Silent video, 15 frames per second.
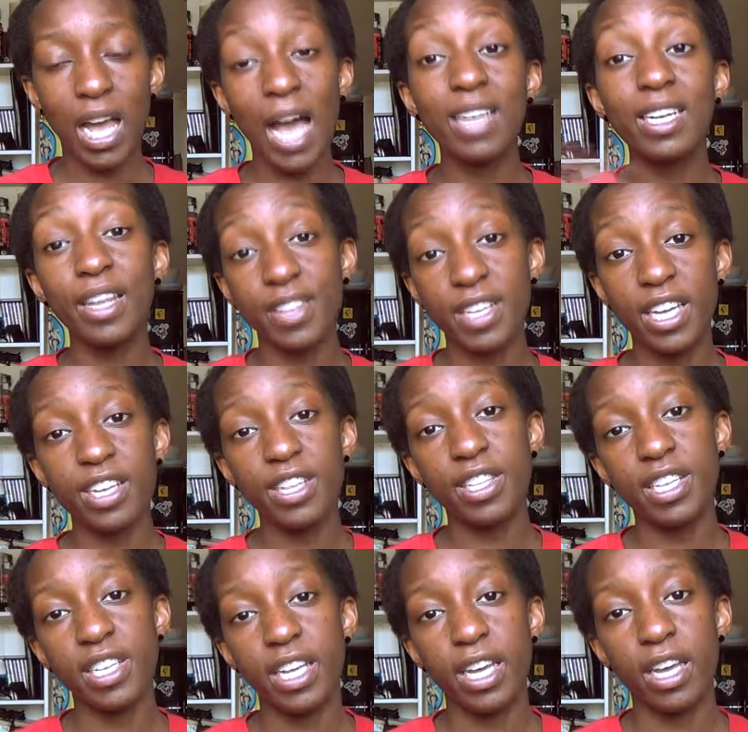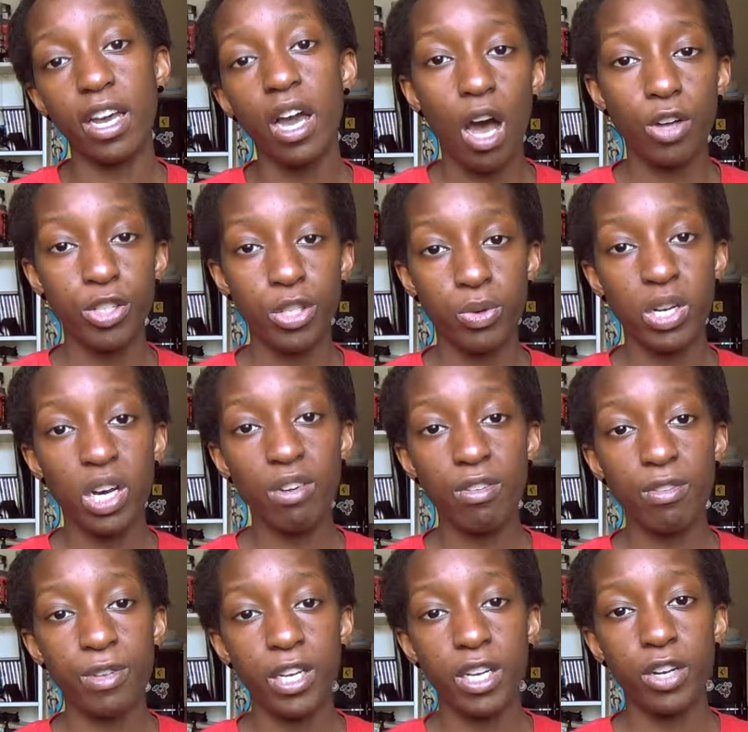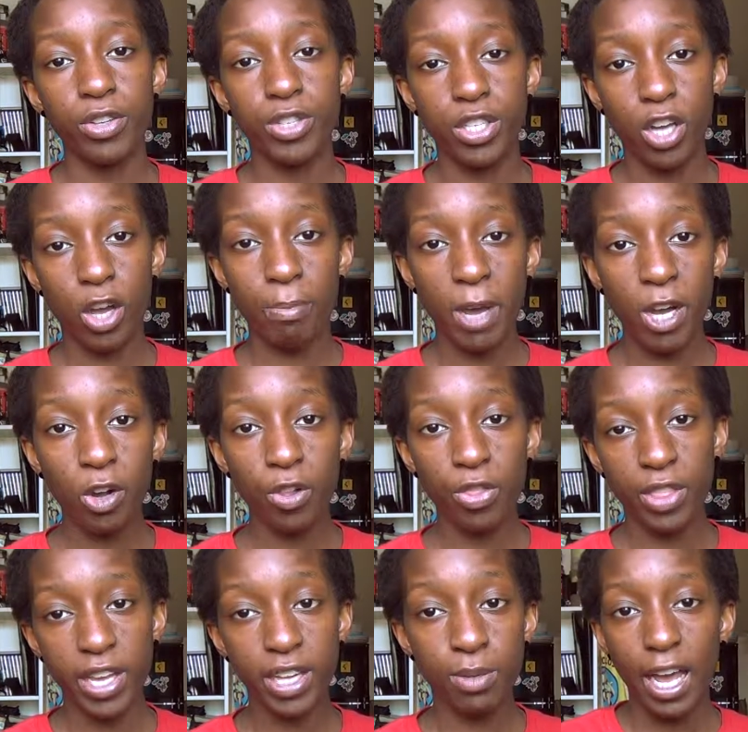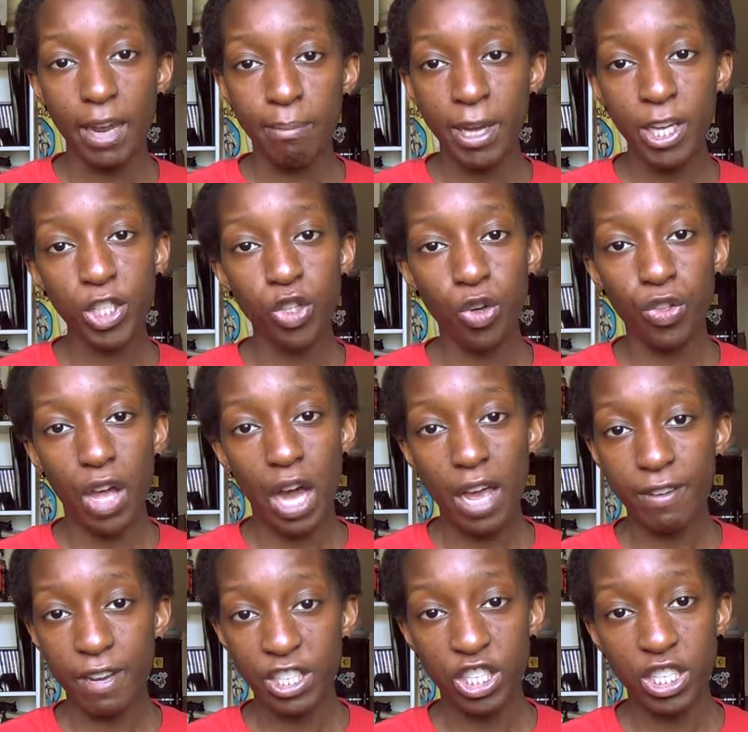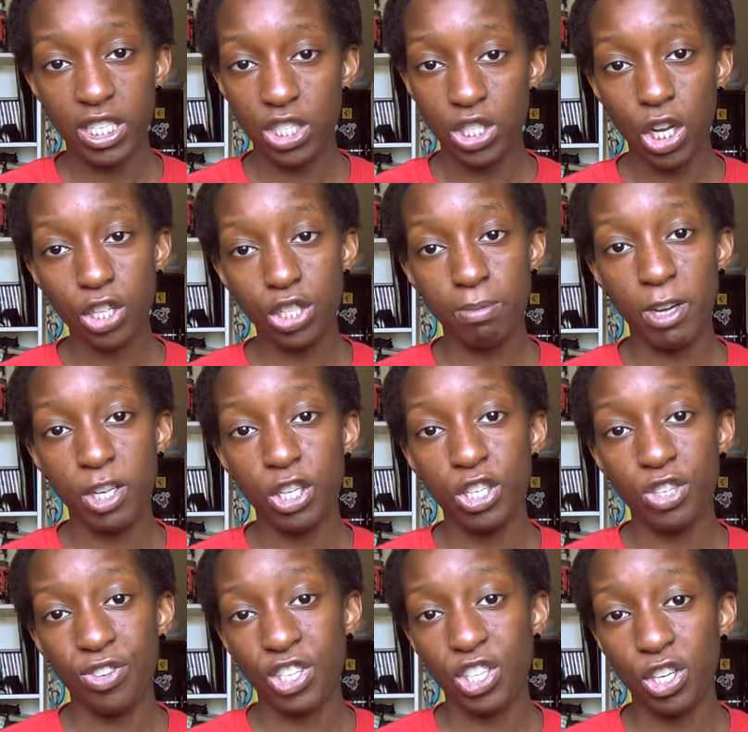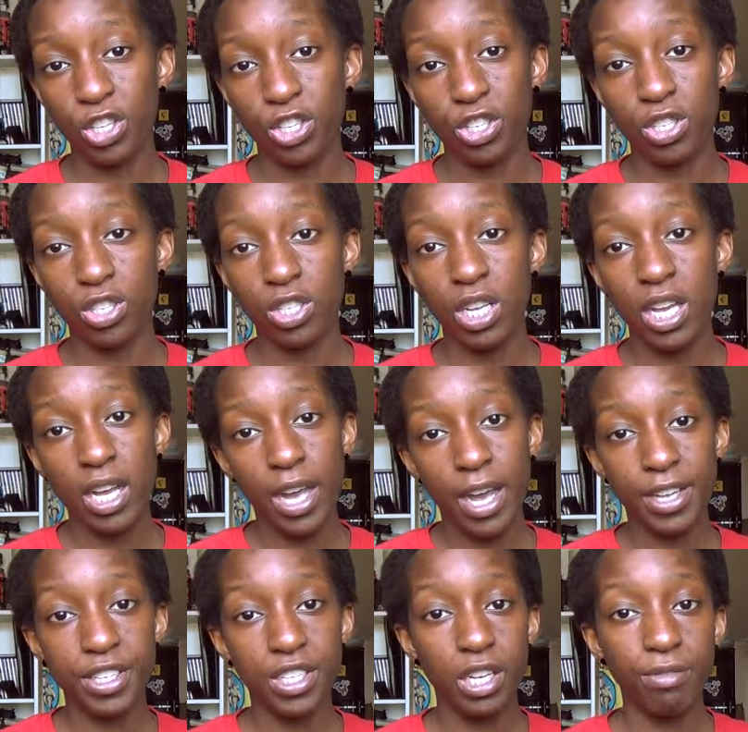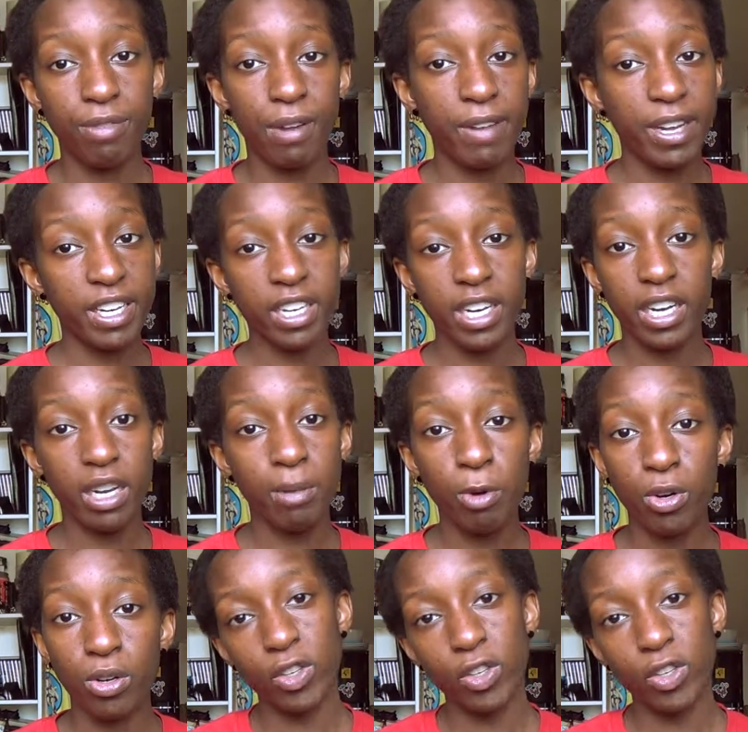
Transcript: And at the end of the year, I'll do another video to go back on this and make sure that I've actually stuck to my New Year's resolutions and see if I've added any more.